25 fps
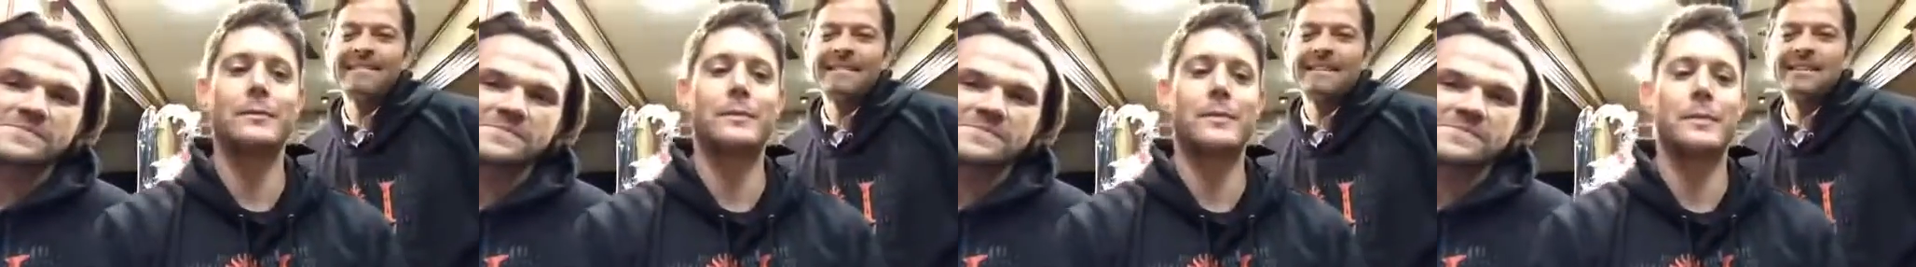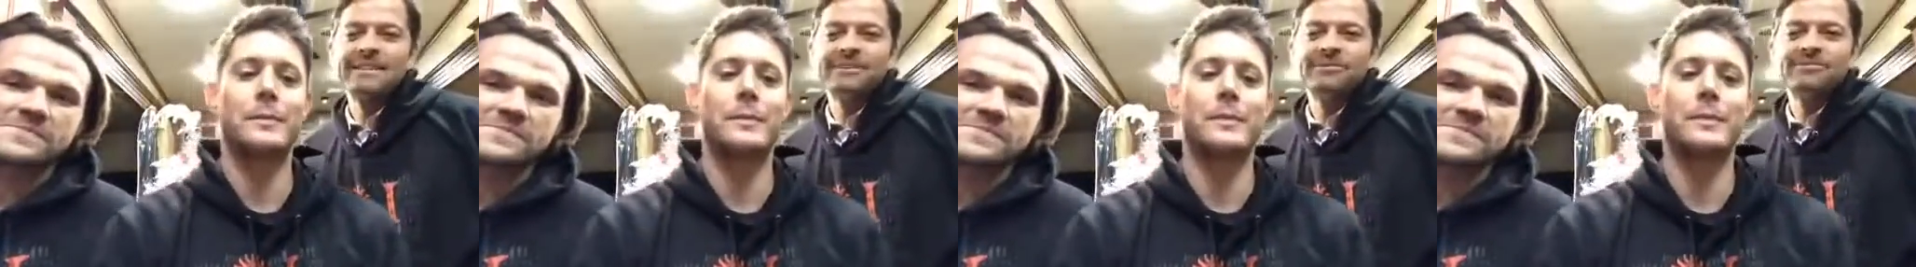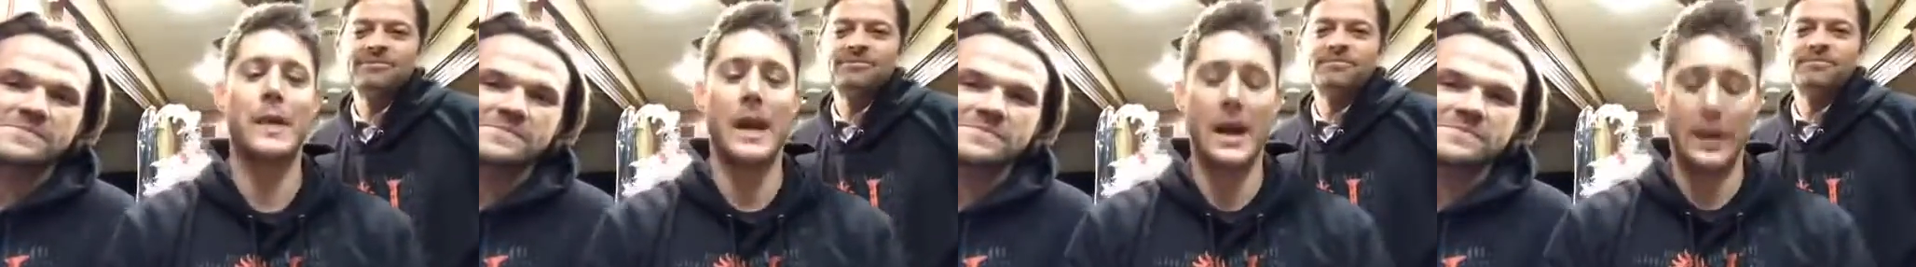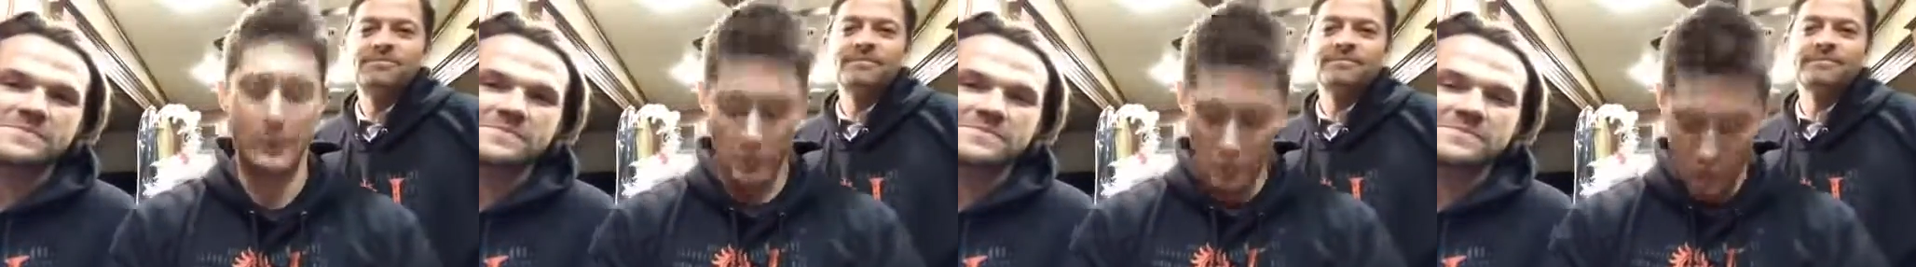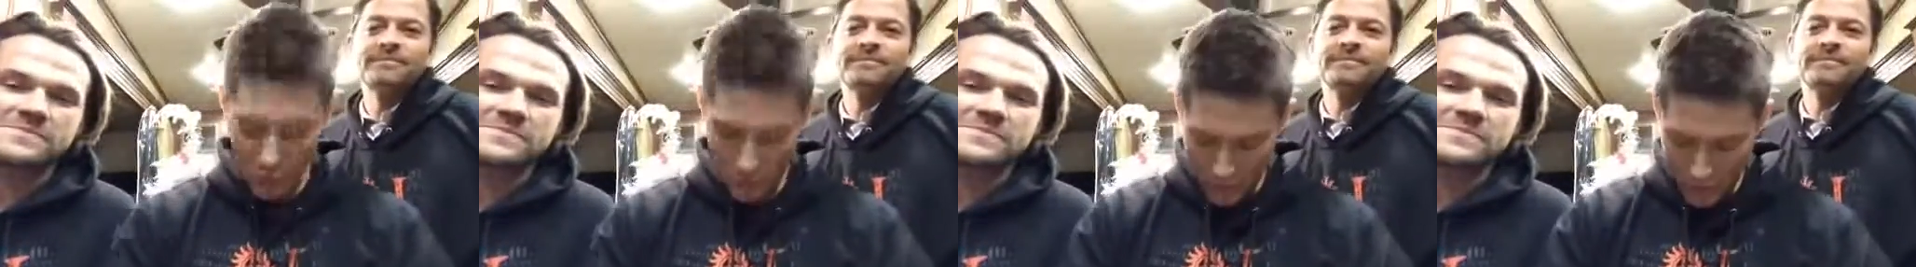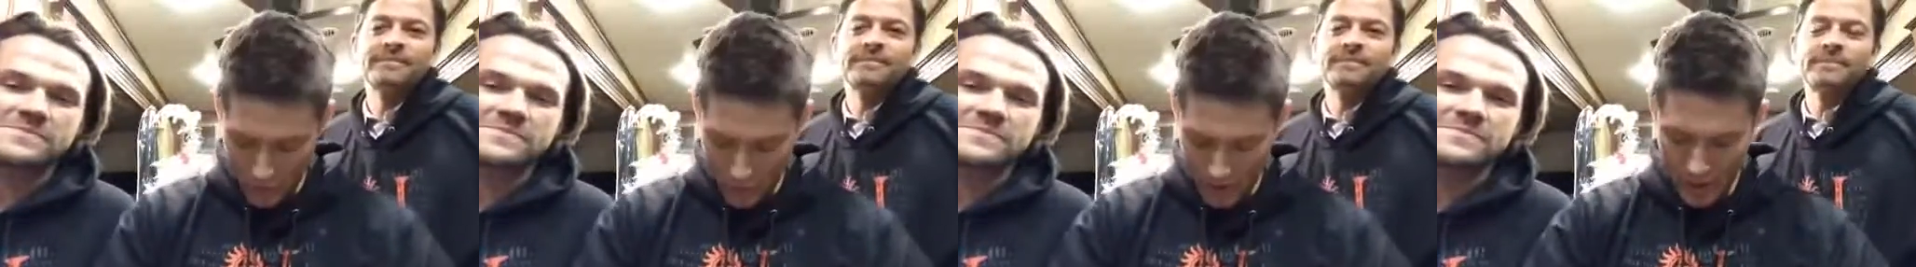Speaker 1: um, yeah,
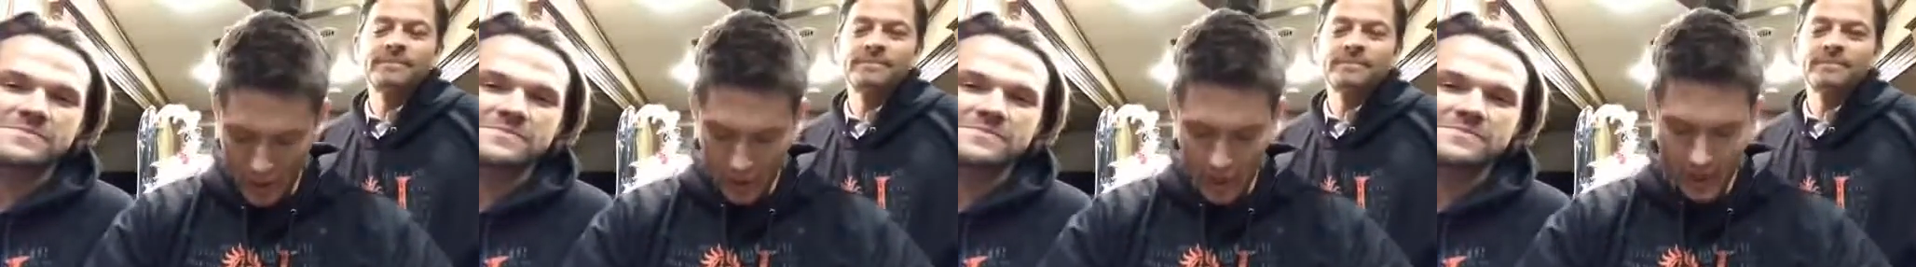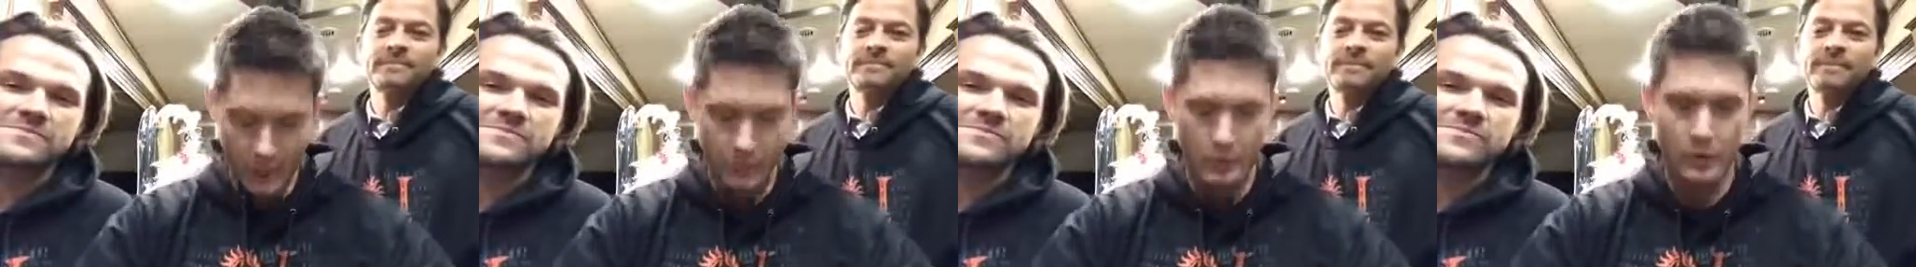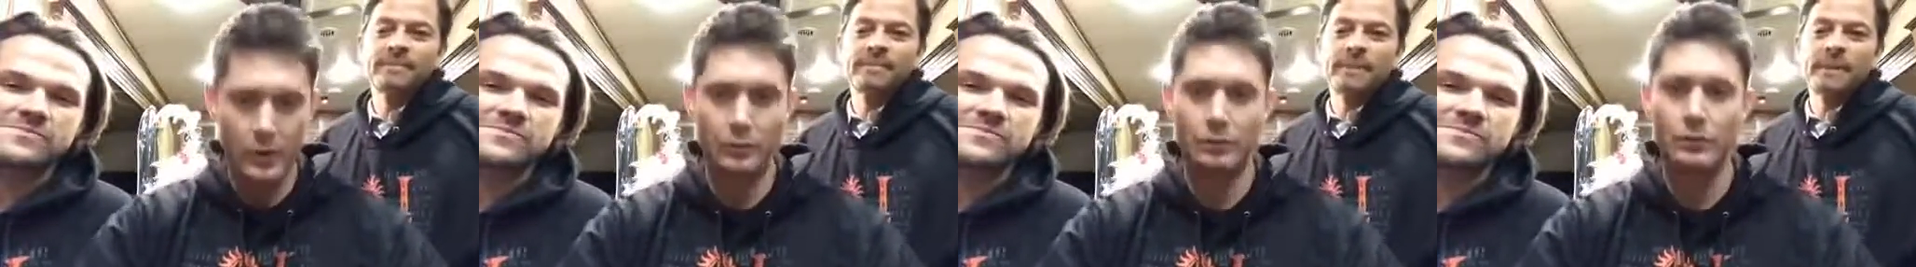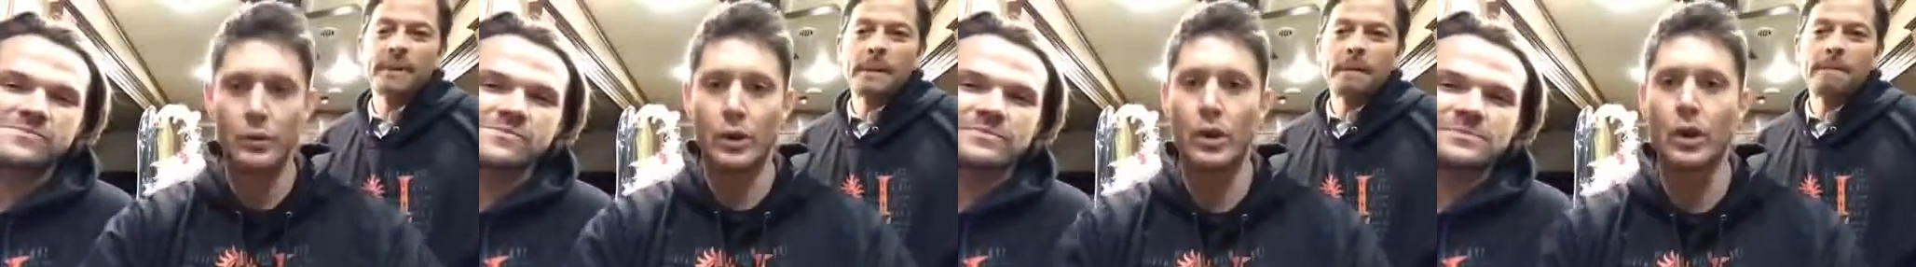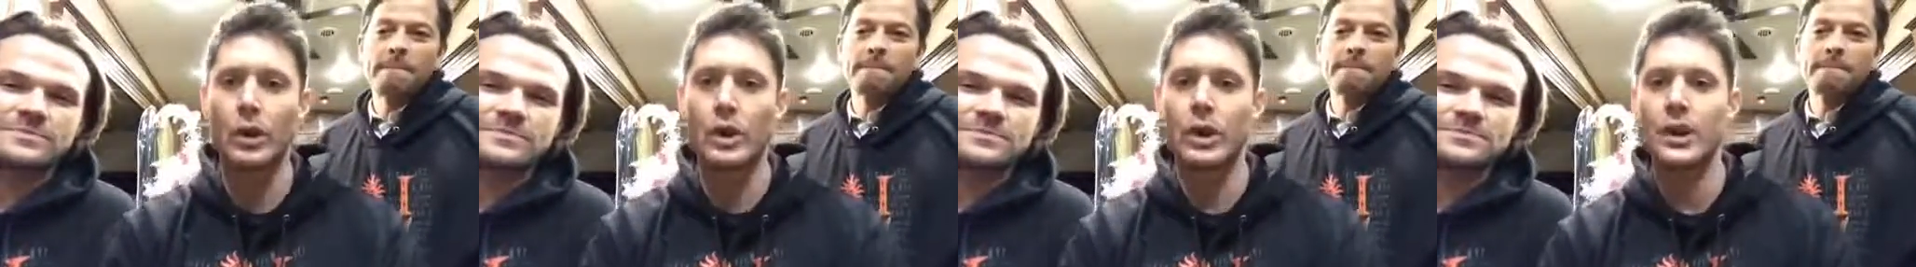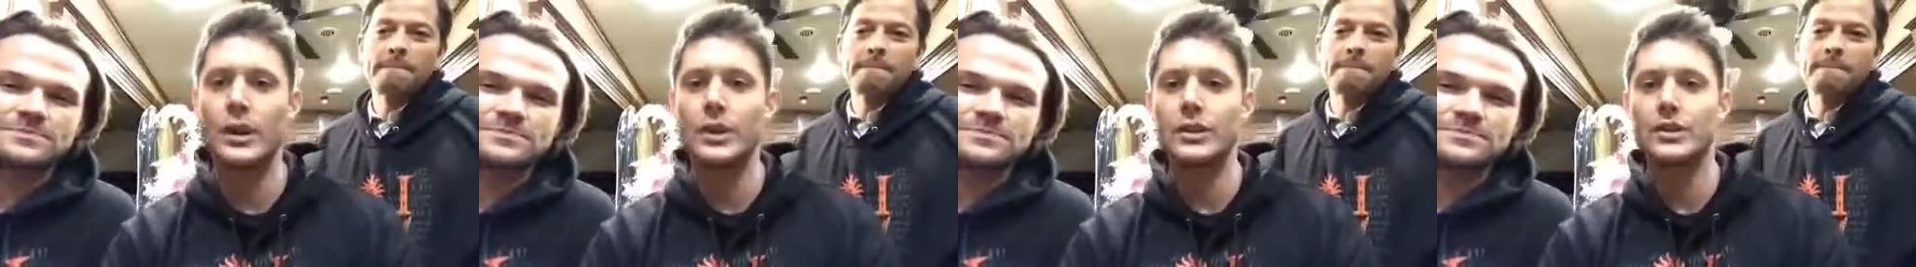so uh,
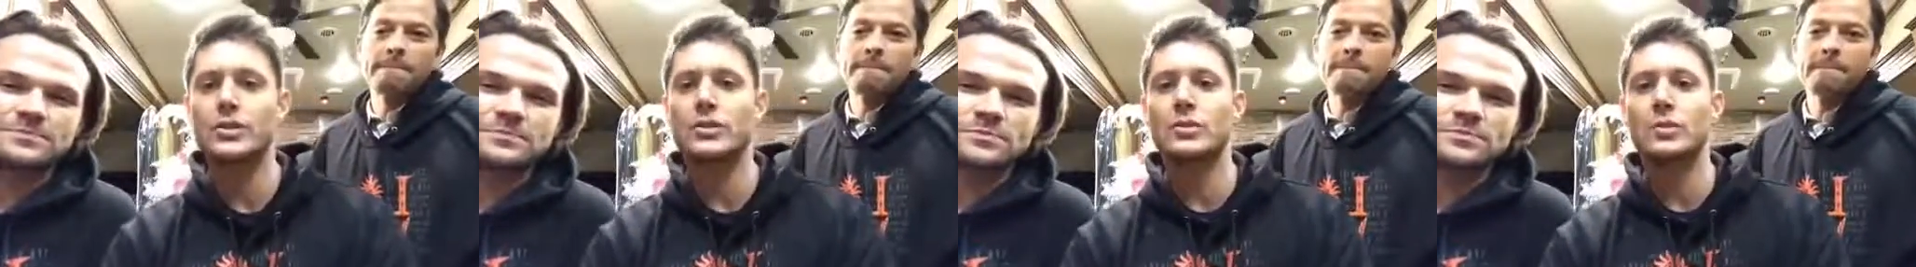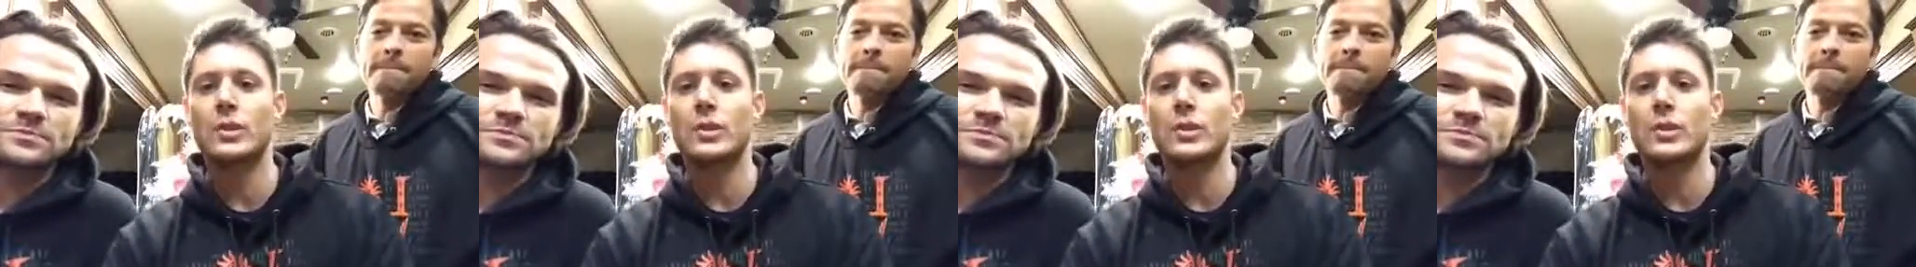hoodies,